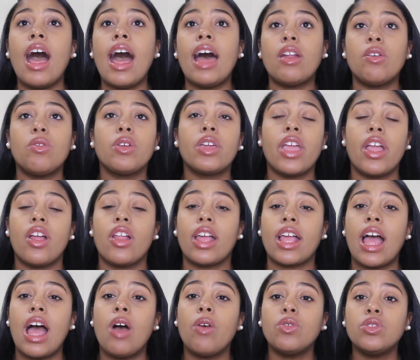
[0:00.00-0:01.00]
I don't care.
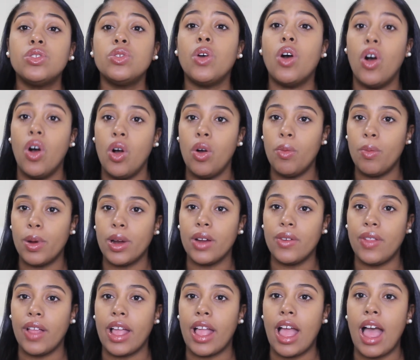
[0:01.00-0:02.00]
Like, I will do a home
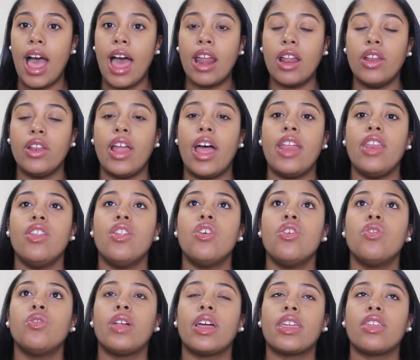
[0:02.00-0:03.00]
birth. Like, I
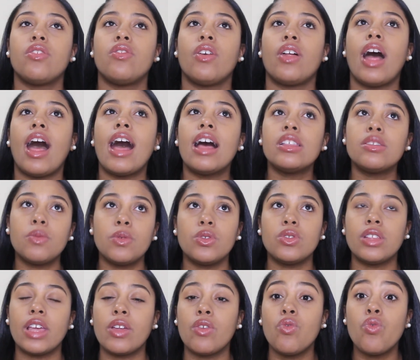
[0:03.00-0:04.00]
know, like, you know,
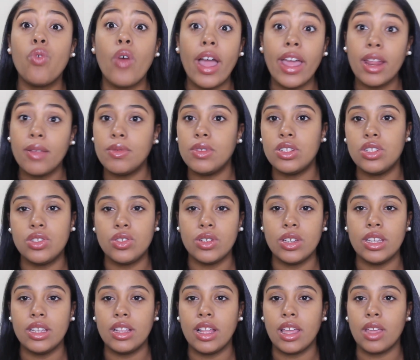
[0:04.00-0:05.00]
hospitals like right up the
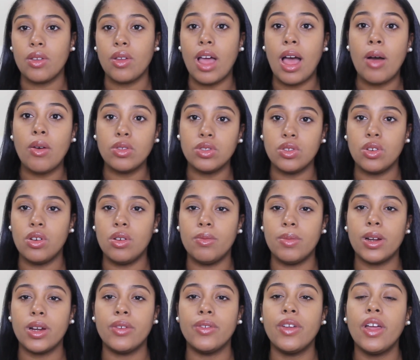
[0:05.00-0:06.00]
street. Like, I will do a home
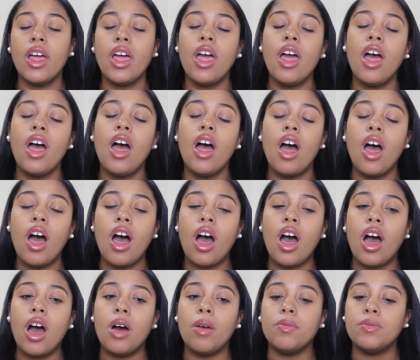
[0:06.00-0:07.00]
birth.
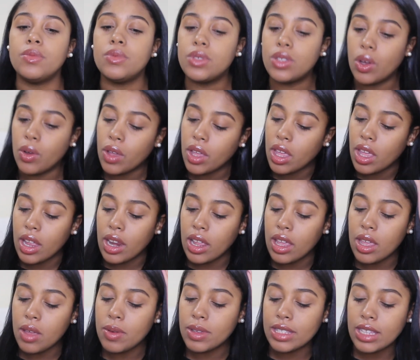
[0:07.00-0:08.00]
So, and
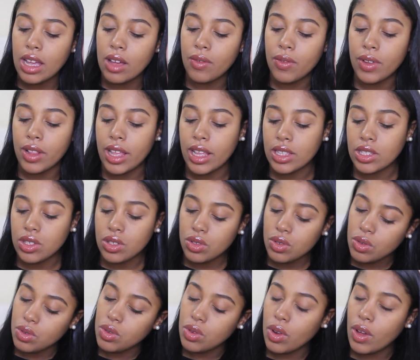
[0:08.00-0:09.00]
he was down for that
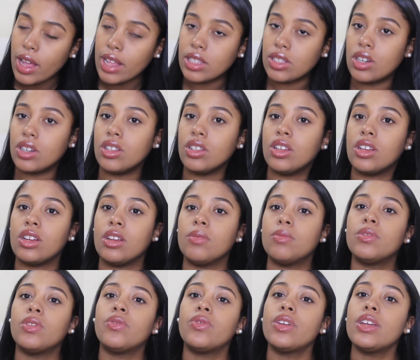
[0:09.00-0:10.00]
too. You know, I started looking
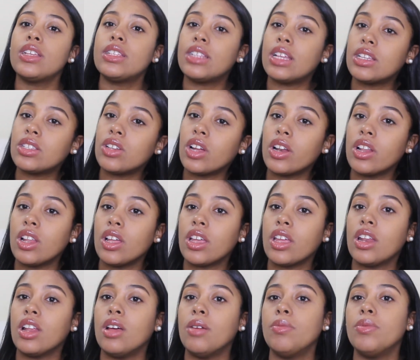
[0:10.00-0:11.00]
up the risks. I started
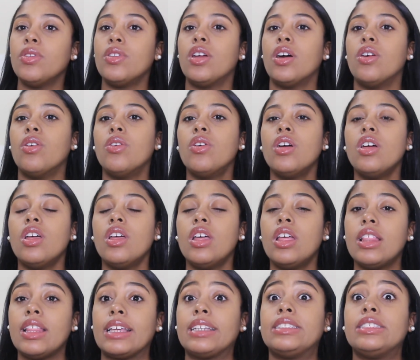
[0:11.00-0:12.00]
looking up, you know,
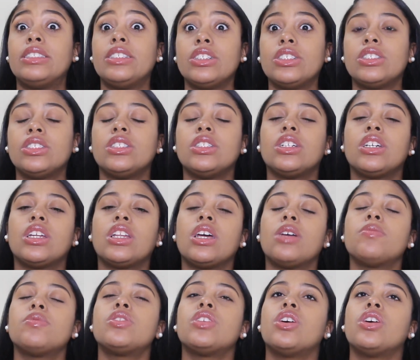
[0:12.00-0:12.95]
like seriously looking up.